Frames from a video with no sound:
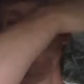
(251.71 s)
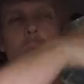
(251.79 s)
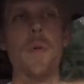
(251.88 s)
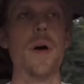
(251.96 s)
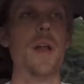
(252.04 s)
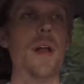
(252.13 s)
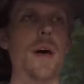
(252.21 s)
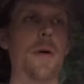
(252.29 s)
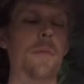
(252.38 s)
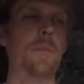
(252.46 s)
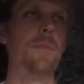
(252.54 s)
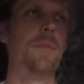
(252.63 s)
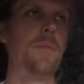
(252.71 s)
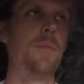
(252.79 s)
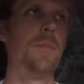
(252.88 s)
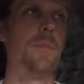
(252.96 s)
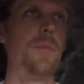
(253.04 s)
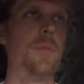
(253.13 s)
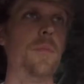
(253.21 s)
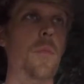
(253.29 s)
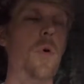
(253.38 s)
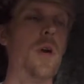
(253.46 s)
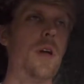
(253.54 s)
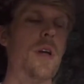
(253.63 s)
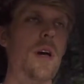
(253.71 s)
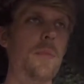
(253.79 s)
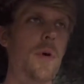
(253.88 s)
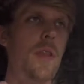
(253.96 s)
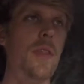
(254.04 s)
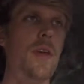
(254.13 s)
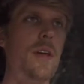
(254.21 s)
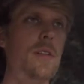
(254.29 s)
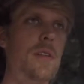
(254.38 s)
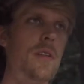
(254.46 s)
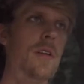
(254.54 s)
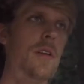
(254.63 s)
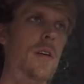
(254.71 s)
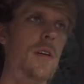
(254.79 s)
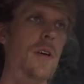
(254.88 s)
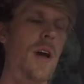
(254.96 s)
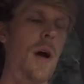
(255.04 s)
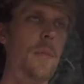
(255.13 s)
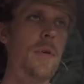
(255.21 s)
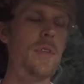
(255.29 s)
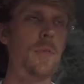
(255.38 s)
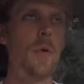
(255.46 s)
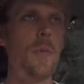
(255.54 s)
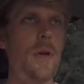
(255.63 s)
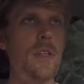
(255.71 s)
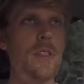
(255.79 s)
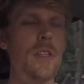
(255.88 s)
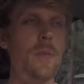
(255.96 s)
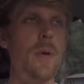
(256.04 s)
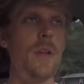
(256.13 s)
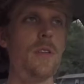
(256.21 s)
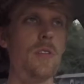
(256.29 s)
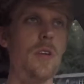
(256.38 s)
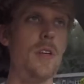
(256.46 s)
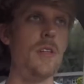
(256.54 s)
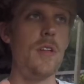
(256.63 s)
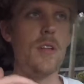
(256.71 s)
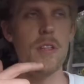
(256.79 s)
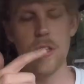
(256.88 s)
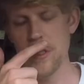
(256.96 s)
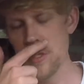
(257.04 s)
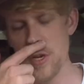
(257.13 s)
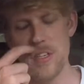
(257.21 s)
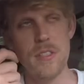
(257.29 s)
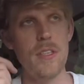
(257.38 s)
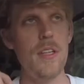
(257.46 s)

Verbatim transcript: But um, more to come on this. I'll put some more pictures up here on the screen to let, you all see